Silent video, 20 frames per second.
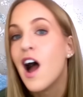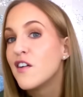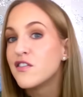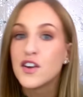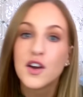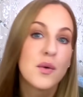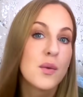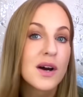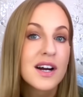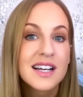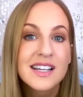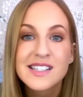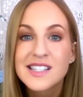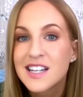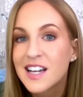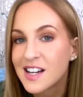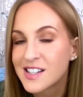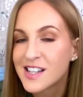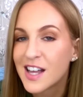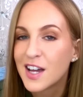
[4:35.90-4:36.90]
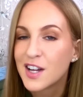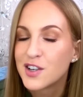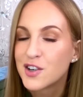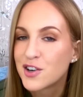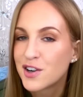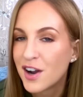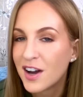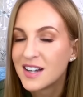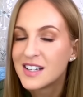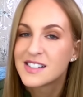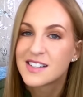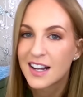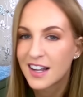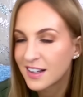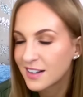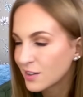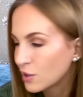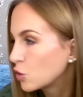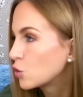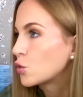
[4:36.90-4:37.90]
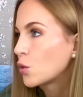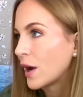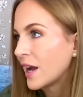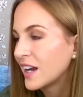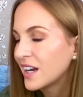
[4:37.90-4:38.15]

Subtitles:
If you work in TSA and you're nice, like, great.